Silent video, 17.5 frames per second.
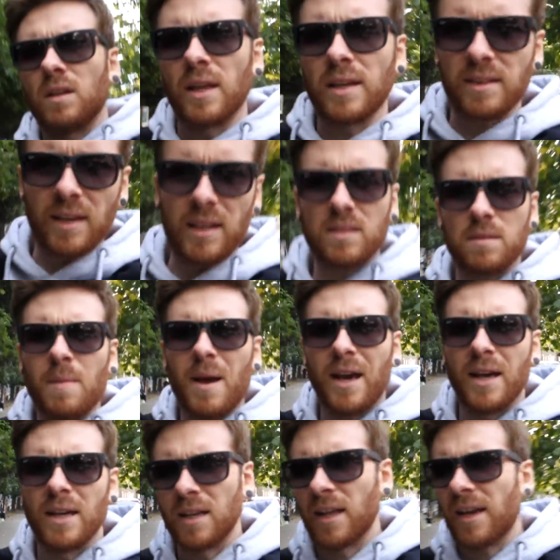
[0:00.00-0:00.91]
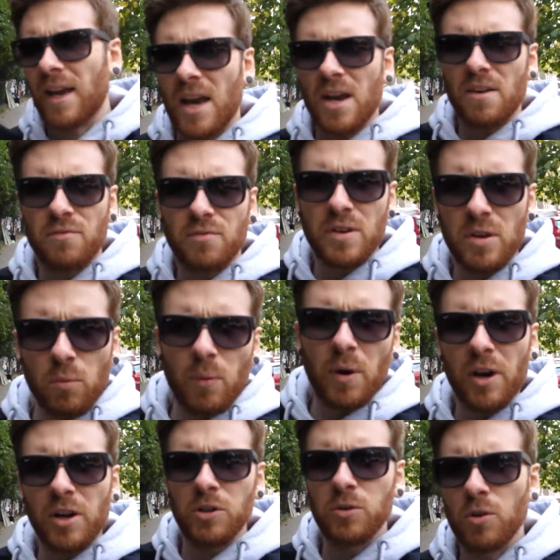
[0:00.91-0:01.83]
Like that's mad. Like
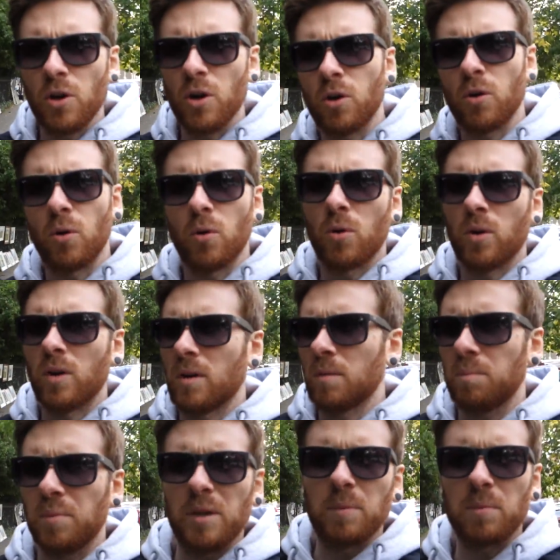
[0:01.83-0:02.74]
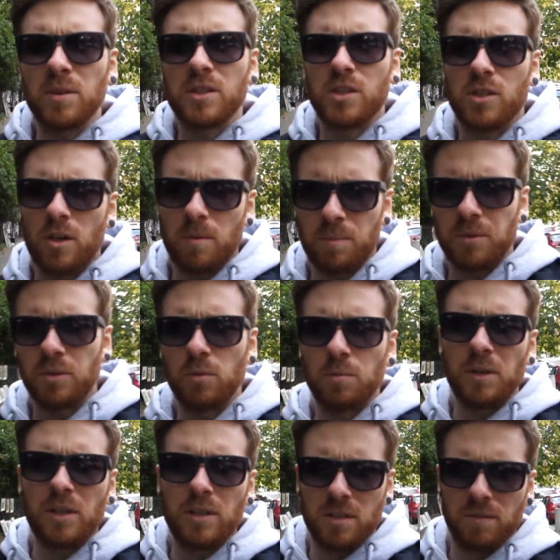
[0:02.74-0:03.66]
everywhere you go, people stop you
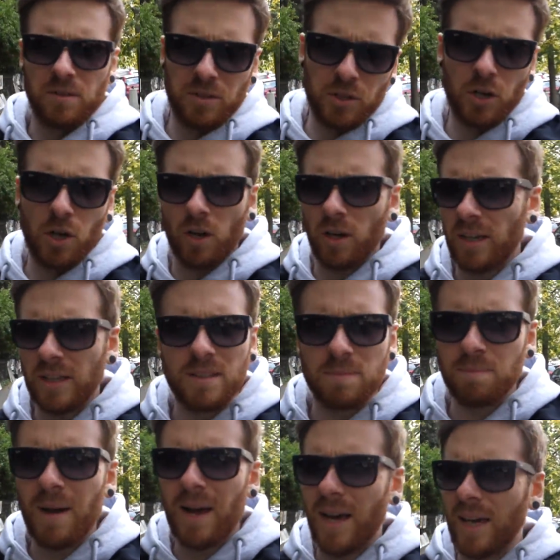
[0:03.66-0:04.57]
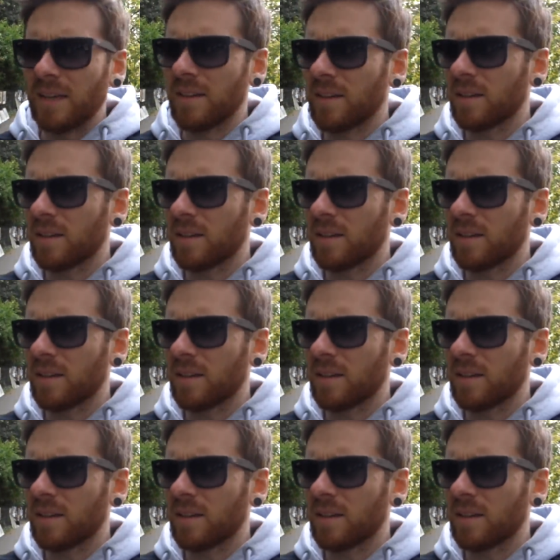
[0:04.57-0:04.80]
because of the dog. It's mad.